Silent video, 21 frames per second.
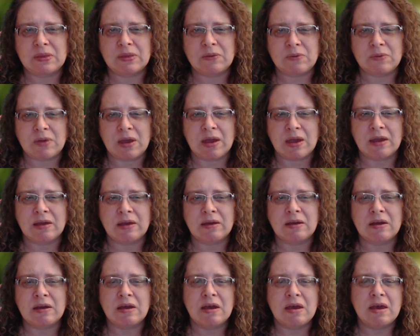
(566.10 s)
Okay?
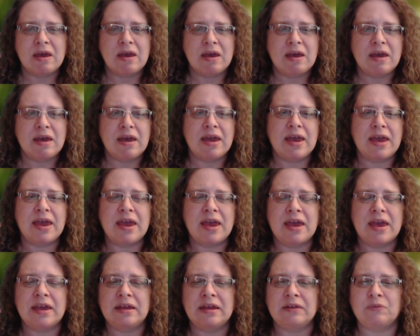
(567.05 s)

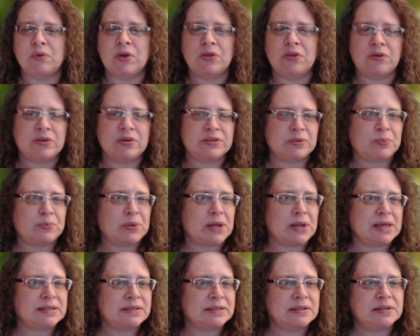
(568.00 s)
And whether it's a
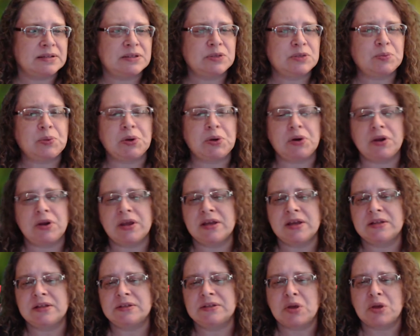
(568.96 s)
pleasant
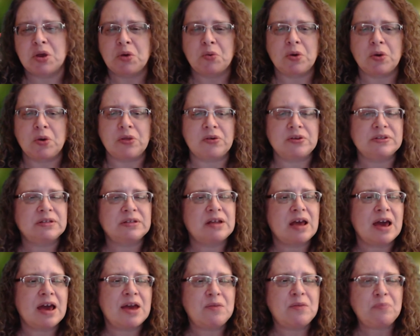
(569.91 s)
experience, whether it's an
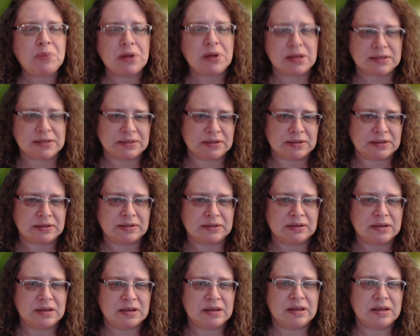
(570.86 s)
unpleasant
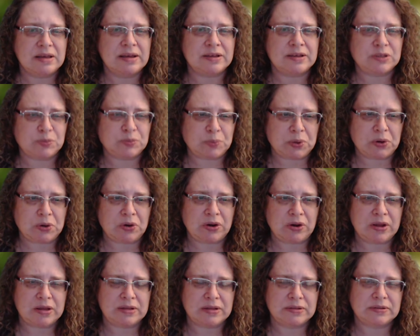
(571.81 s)

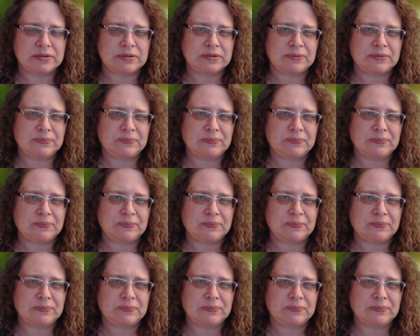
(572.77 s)
experience.